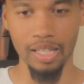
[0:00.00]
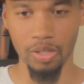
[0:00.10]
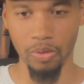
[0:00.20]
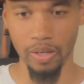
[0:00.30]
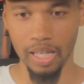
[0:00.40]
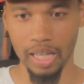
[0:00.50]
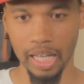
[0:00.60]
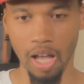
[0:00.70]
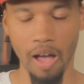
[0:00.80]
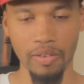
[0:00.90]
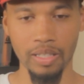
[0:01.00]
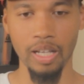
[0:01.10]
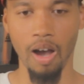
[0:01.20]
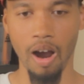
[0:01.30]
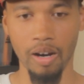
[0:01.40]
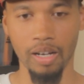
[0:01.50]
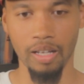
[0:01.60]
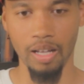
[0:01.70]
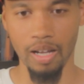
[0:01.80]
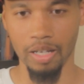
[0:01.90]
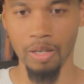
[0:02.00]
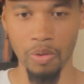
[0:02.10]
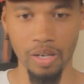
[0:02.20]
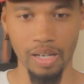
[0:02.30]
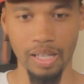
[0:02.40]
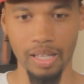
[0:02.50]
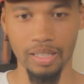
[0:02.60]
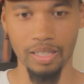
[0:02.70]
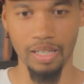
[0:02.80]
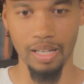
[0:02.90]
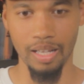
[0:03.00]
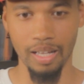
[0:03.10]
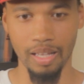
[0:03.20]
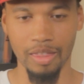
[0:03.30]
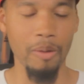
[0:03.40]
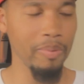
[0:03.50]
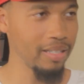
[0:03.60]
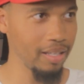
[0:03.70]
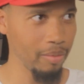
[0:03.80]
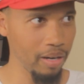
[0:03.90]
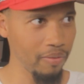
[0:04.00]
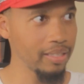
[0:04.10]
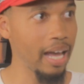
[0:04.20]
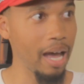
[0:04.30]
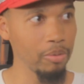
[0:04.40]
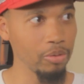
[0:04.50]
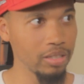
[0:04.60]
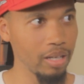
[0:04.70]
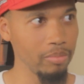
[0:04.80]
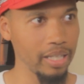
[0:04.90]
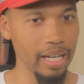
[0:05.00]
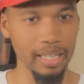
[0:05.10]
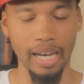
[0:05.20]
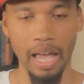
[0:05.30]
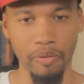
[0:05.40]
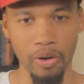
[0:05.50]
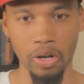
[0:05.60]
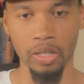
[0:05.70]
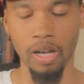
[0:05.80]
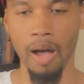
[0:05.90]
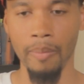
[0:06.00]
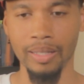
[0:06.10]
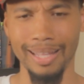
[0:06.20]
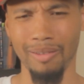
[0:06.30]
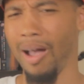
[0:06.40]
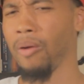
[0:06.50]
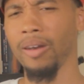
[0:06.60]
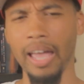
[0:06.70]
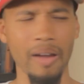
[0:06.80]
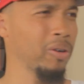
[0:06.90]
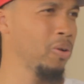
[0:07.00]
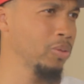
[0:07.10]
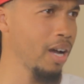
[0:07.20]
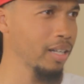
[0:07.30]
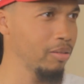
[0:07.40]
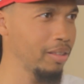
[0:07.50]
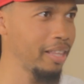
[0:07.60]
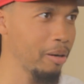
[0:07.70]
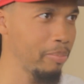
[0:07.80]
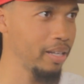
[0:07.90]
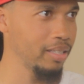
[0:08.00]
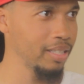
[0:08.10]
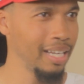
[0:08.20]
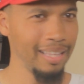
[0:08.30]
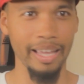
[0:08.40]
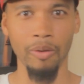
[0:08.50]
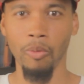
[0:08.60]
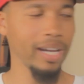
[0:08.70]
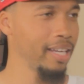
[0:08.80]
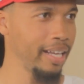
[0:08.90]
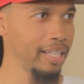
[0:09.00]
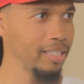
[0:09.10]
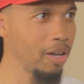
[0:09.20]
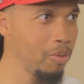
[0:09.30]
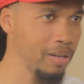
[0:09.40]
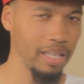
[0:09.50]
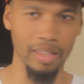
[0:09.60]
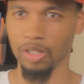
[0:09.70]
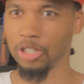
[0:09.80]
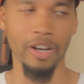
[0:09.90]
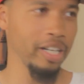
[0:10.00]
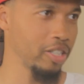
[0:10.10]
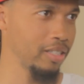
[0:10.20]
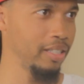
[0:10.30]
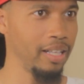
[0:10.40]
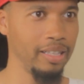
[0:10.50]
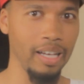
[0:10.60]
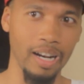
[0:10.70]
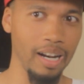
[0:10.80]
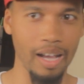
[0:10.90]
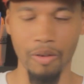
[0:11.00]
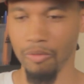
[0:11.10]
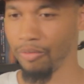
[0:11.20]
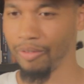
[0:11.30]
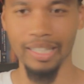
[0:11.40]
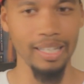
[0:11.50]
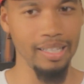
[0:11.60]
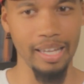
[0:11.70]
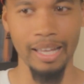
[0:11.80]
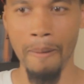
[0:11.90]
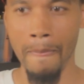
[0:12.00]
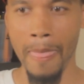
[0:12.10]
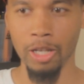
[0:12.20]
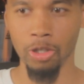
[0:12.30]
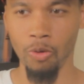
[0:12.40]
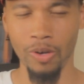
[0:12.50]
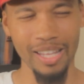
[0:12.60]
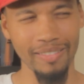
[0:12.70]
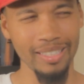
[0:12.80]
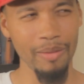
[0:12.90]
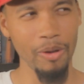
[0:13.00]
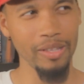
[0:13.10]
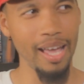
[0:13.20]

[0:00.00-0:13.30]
into it. Obviously our community, it's therapy is a little bit of a taboo subject. And I've heard comments why would I ever go talk to a therapist? What can they tell me? They're strangers, ray-tay-tay. So what do you have to say about